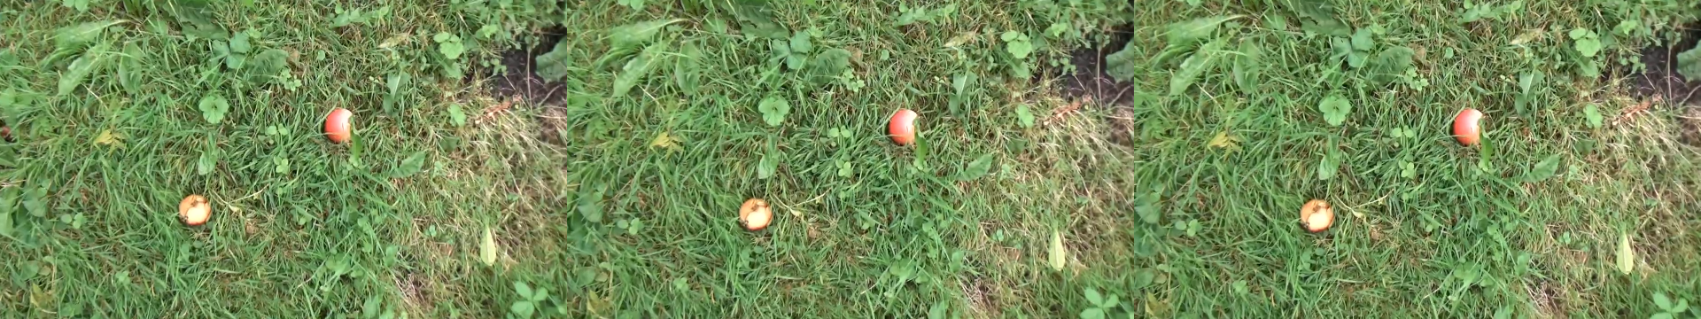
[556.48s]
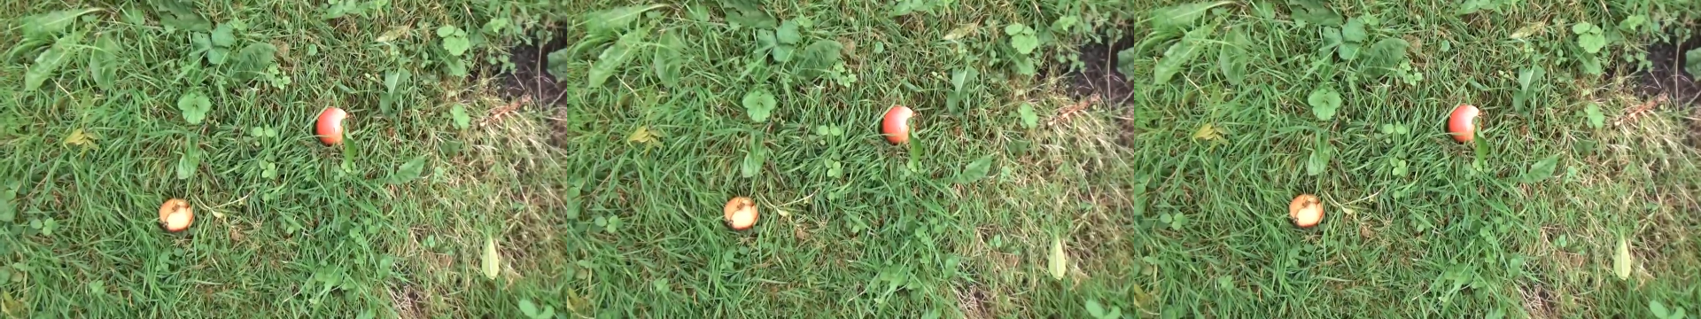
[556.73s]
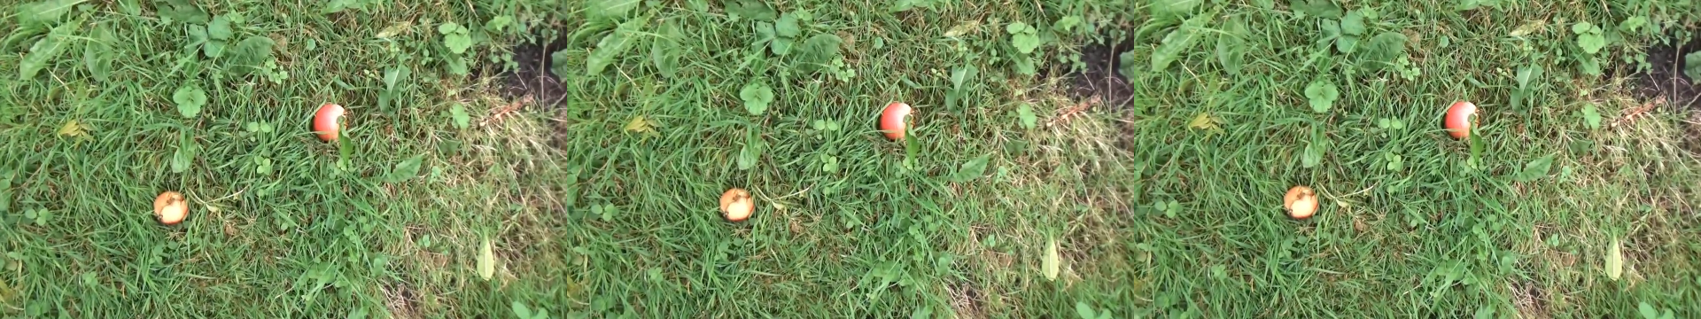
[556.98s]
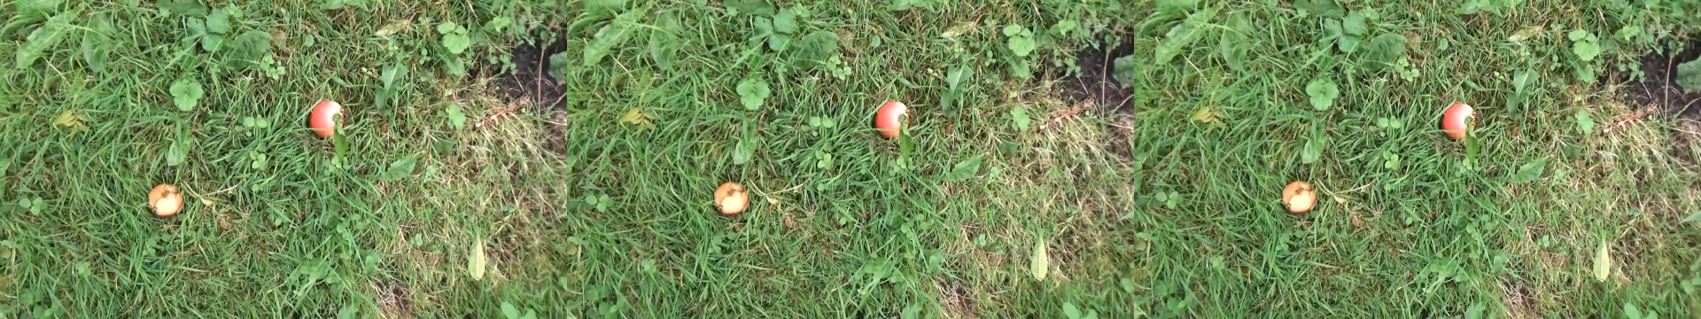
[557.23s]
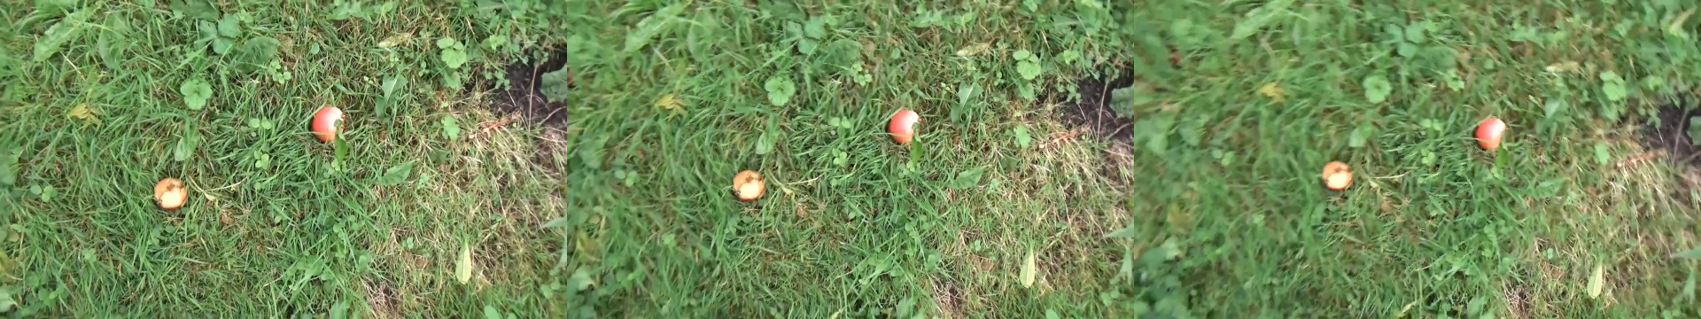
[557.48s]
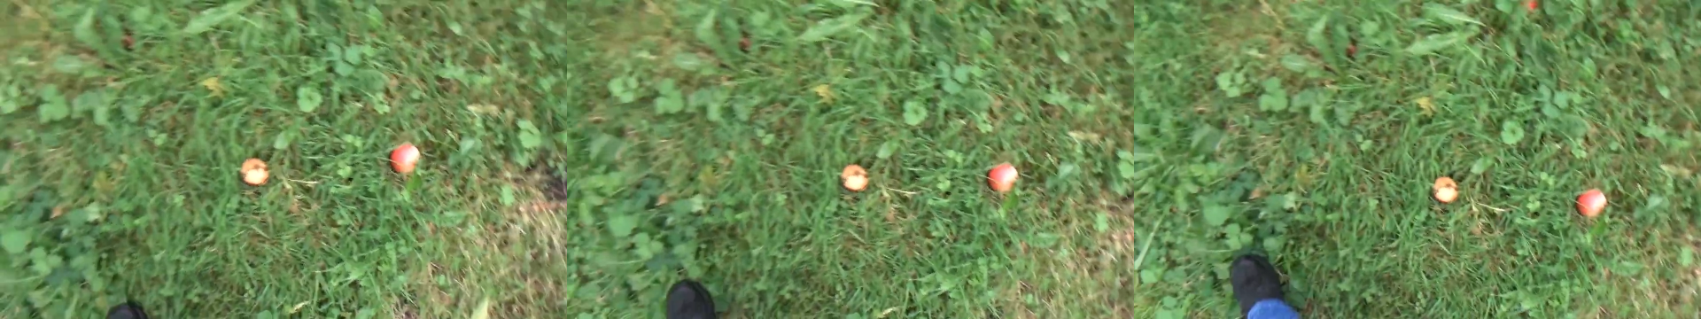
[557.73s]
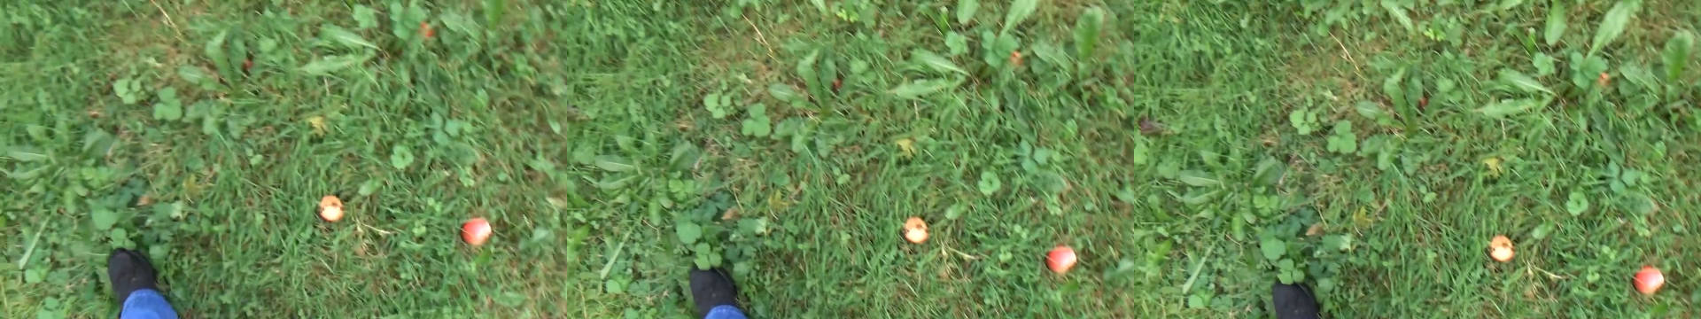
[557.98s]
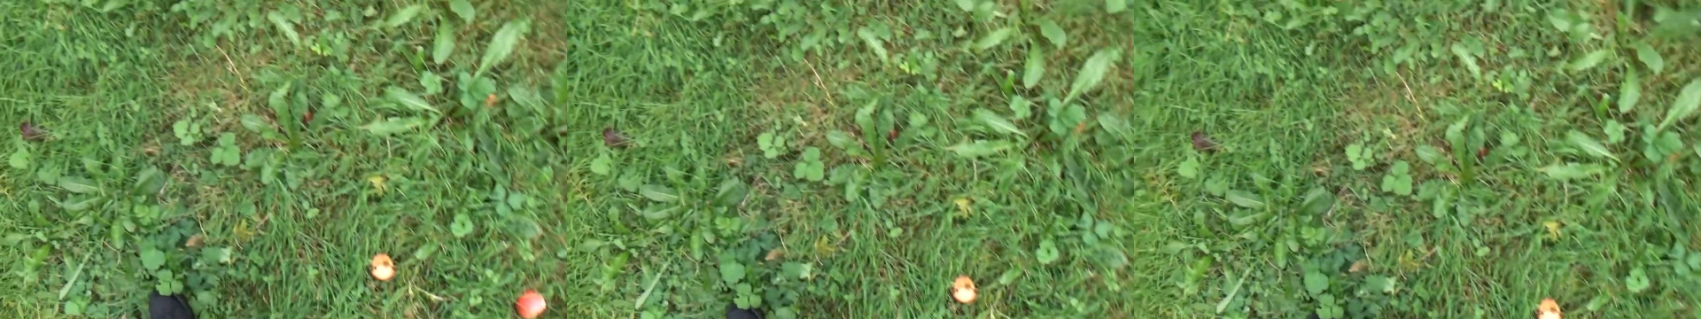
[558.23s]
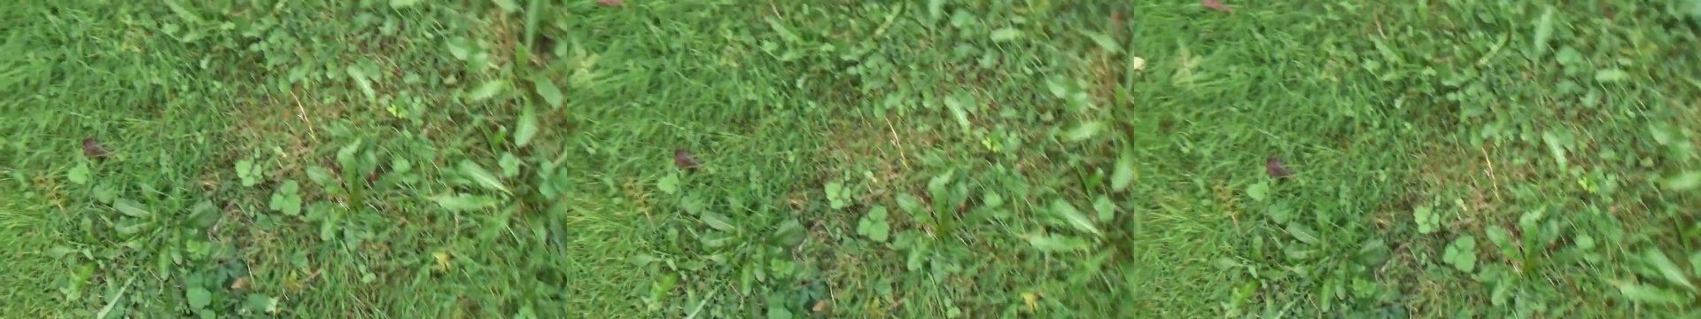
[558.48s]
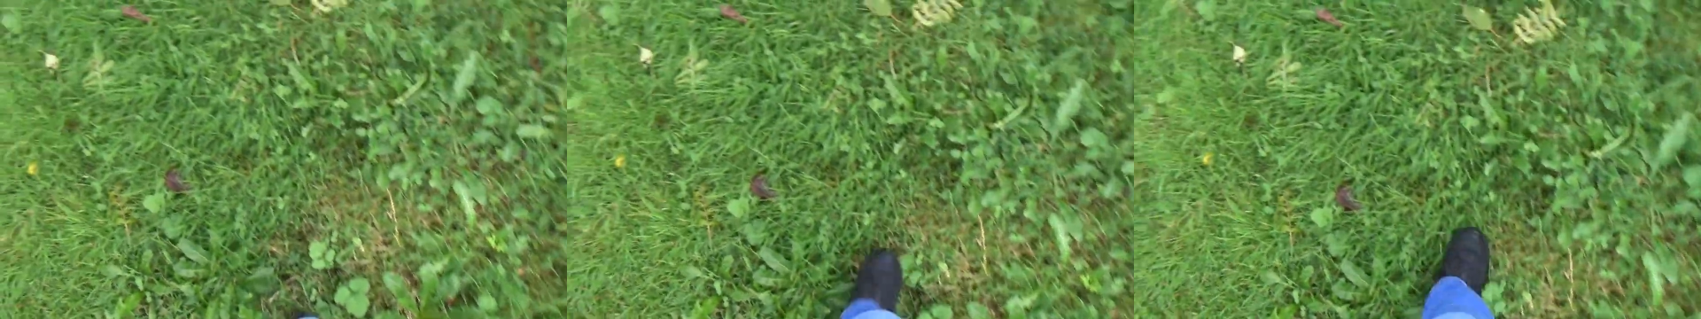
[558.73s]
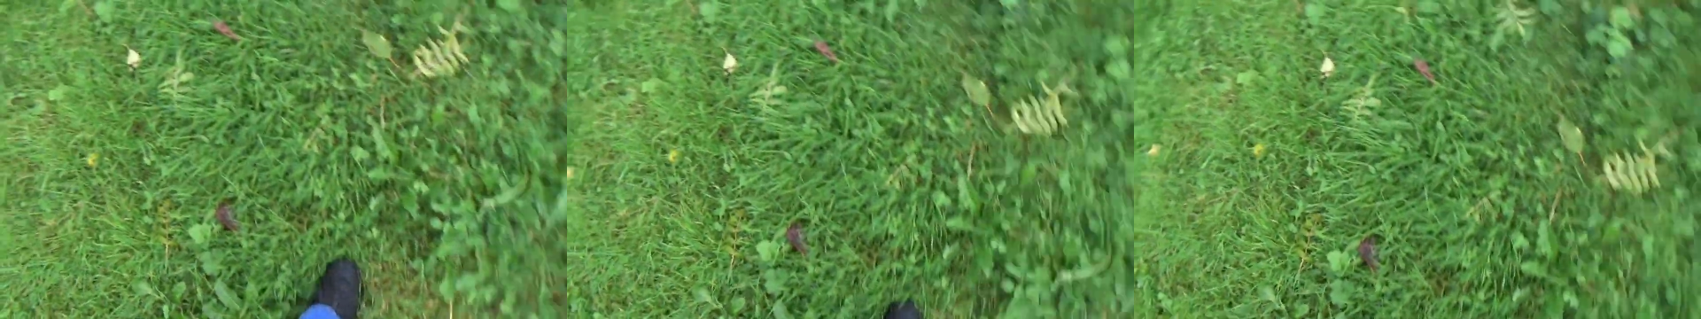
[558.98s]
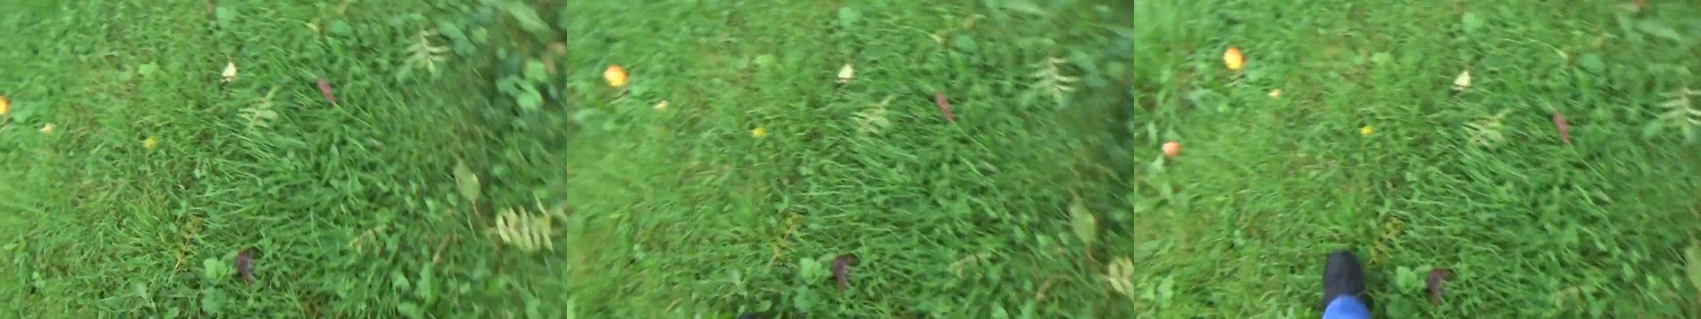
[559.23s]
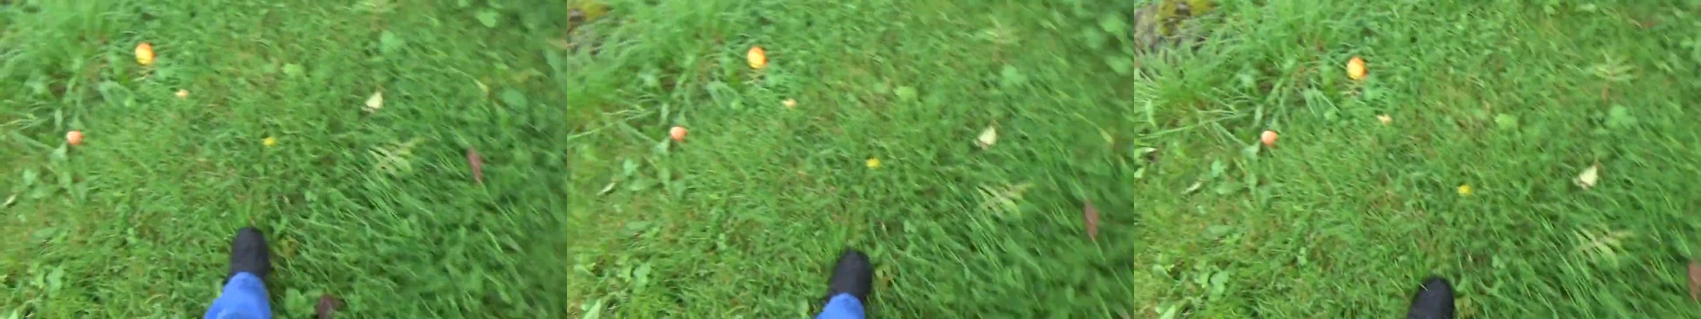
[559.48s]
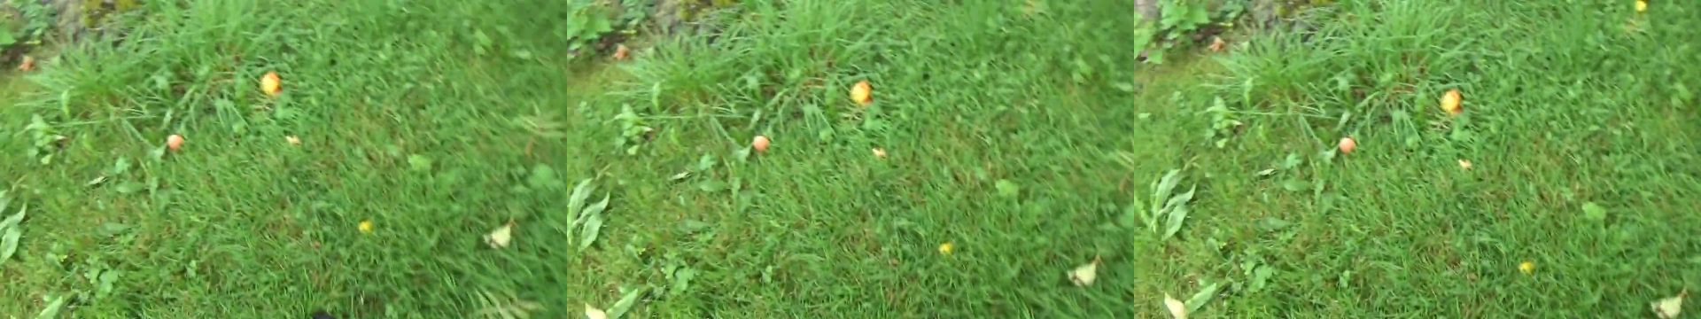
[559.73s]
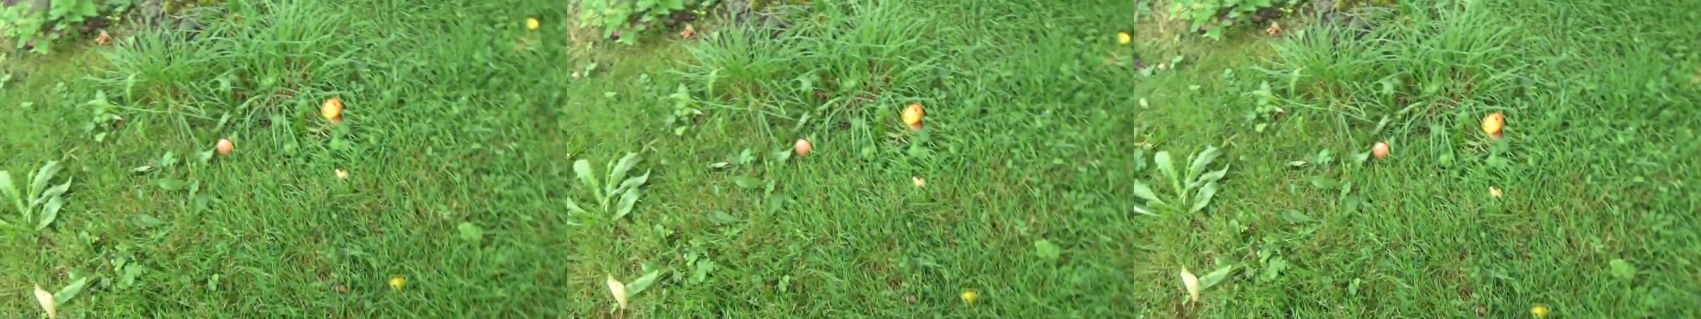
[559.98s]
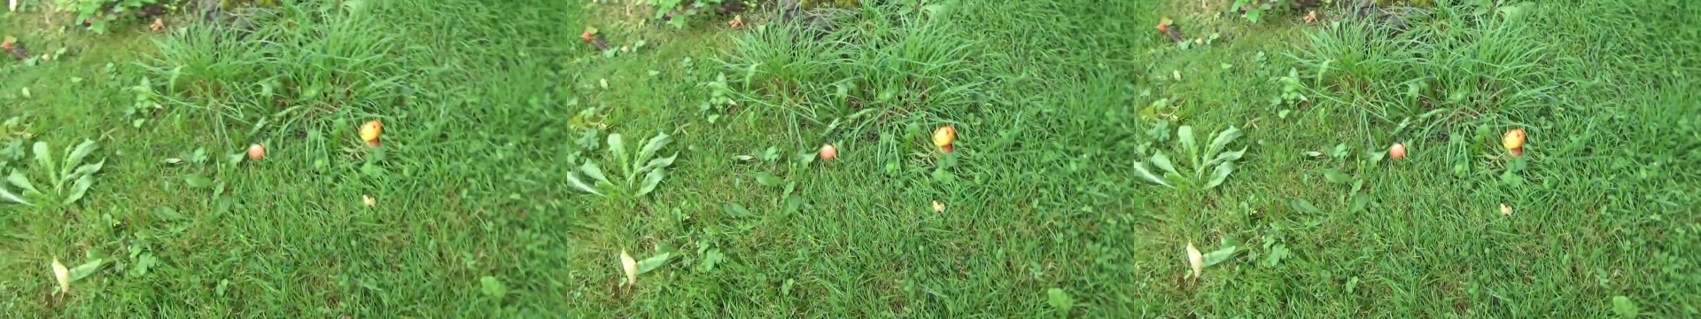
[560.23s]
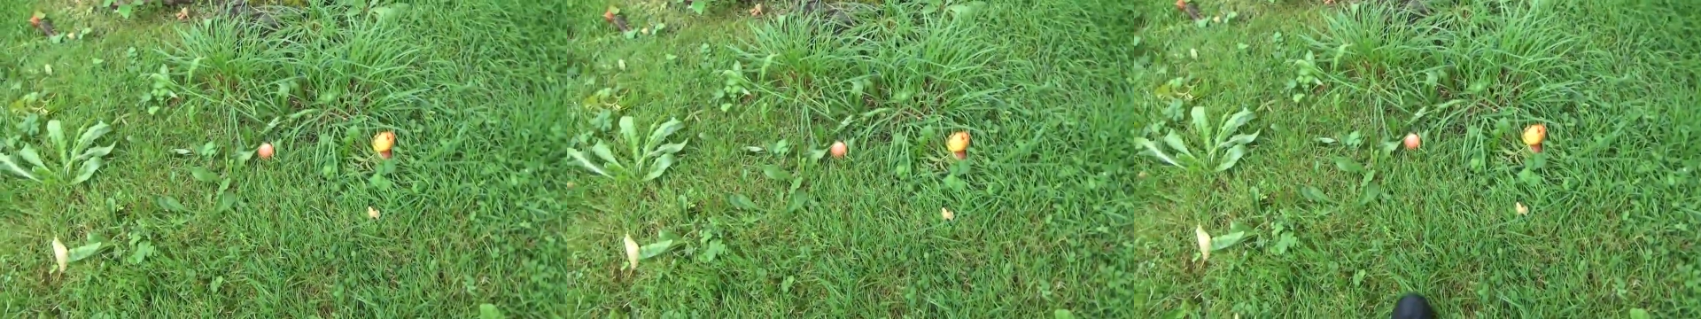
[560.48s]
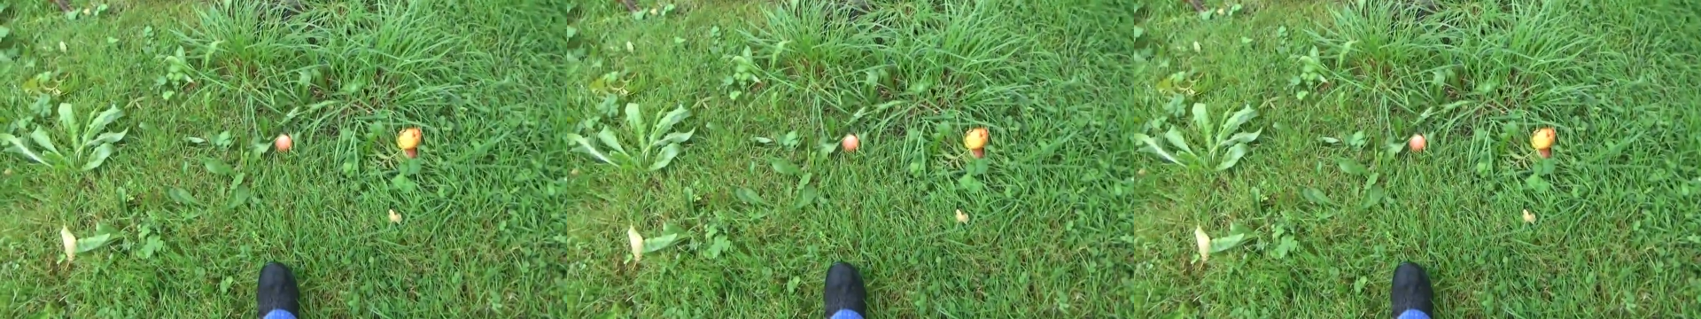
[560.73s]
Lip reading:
No face is visible, so there are no lips to read.